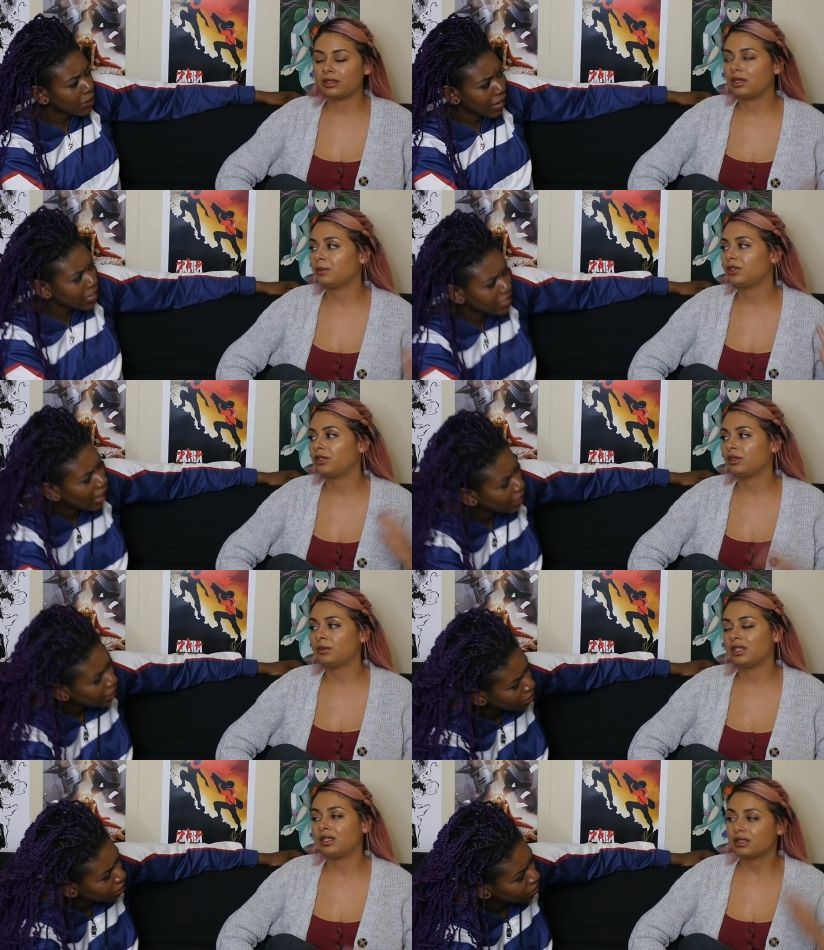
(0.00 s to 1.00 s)
Speaker 1: at Kattegat
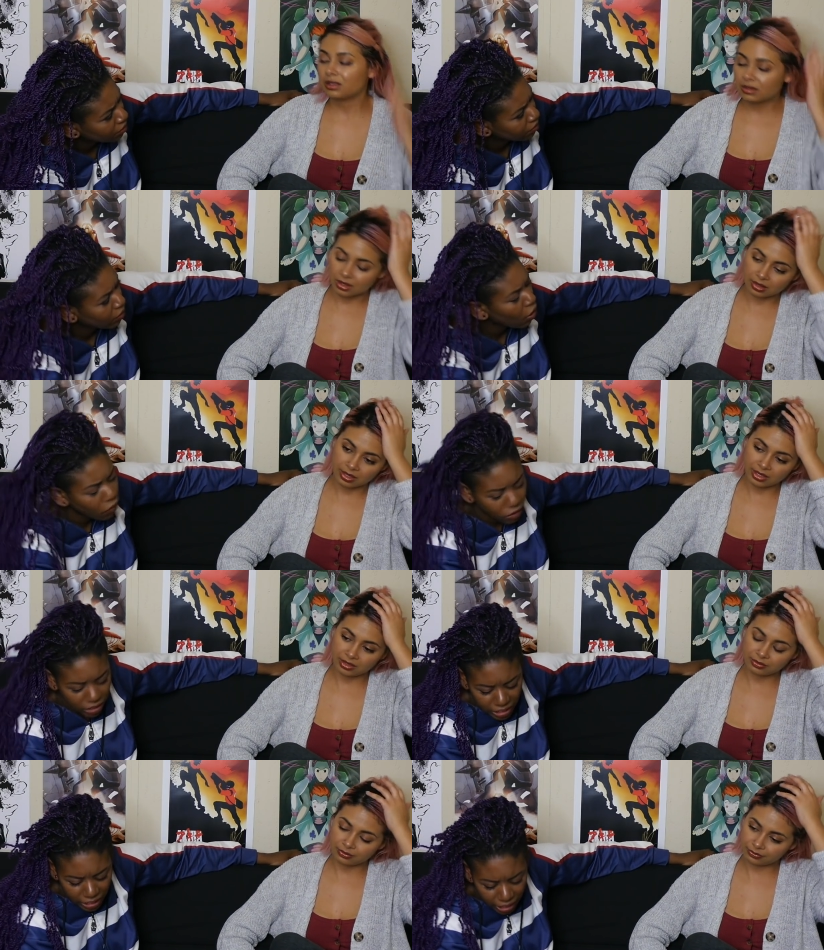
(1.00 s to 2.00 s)
either.
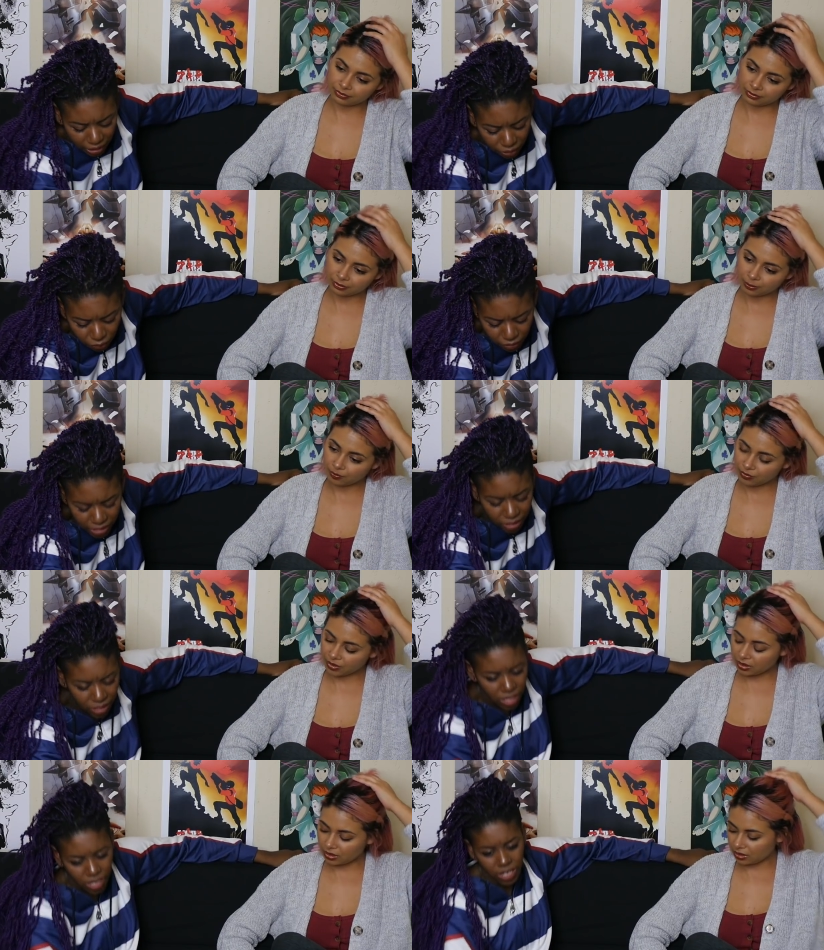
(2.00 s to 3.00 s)
Hopefully, yeah.
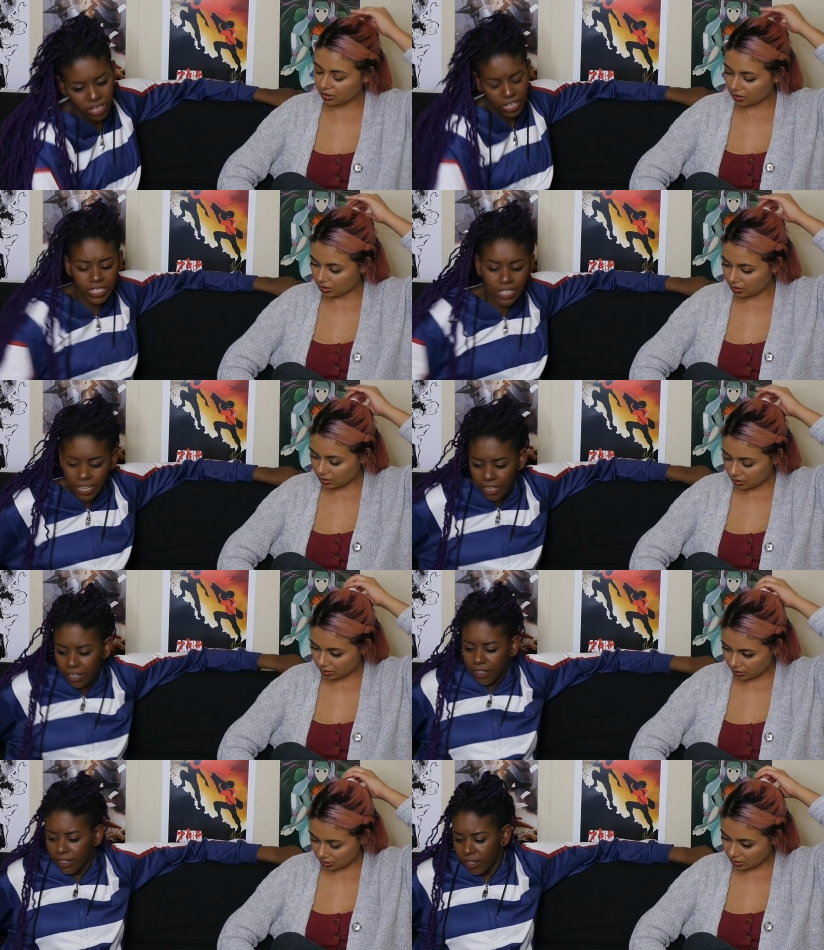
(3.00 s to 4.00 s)
Hopefully... He's
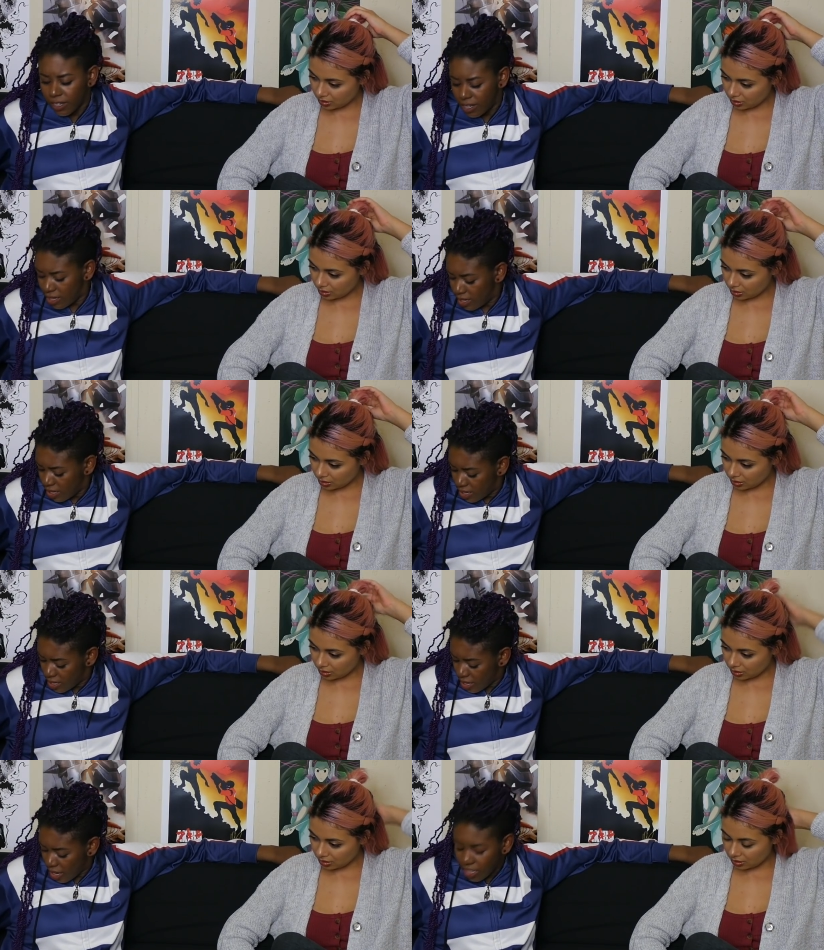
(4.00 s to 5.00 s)
there.
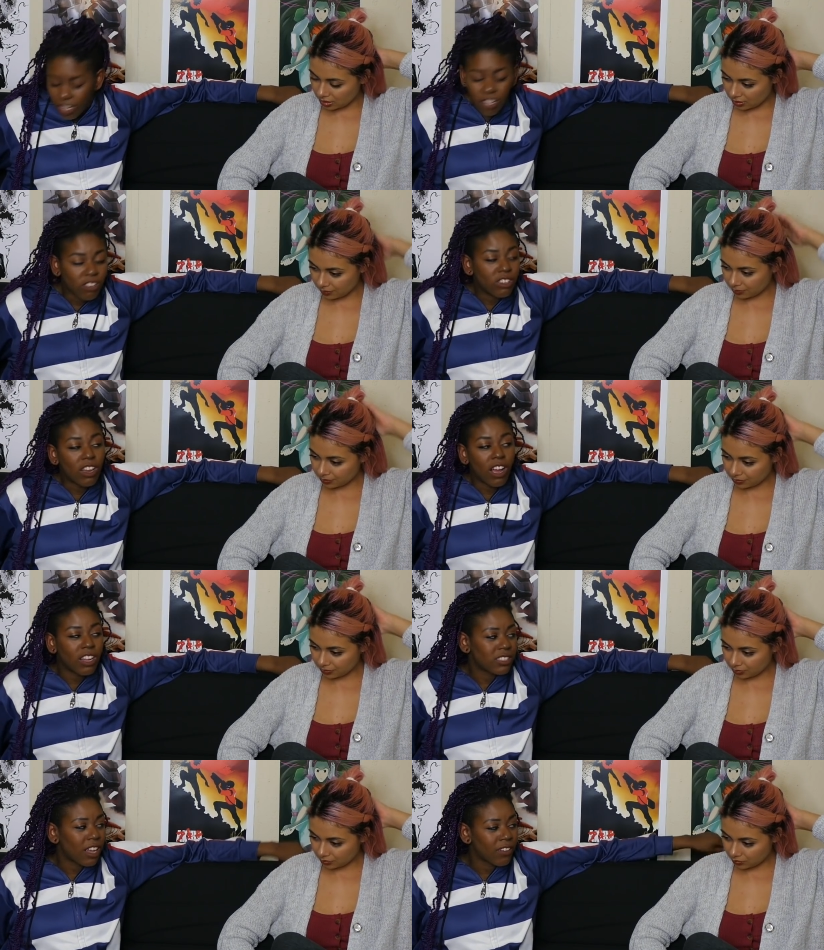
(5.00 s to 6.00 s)
I like that little
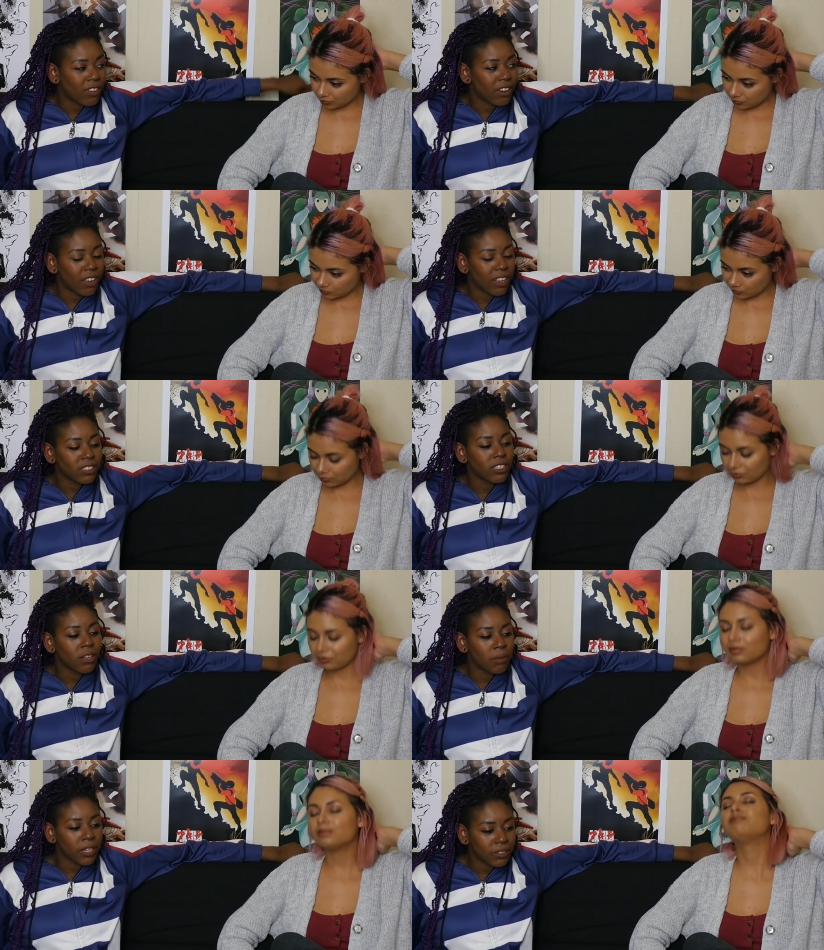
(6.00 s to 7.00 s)
nod to Ivar, like,
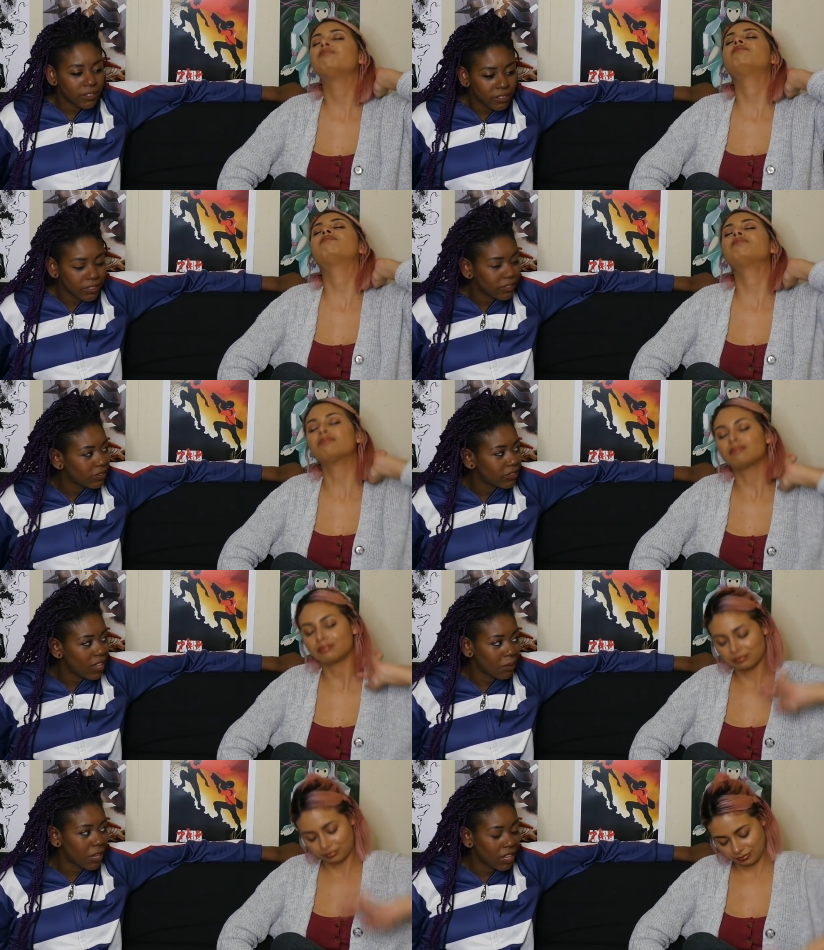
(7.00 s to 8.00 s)
step man.
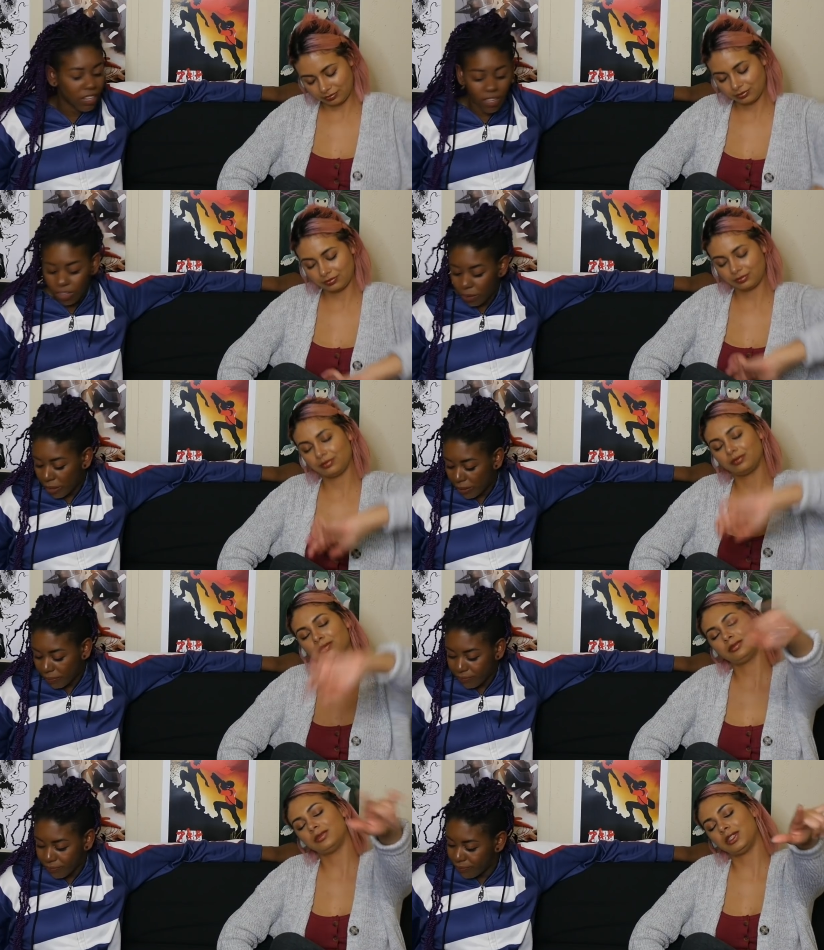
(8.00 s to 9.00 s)
I'm killing all your men.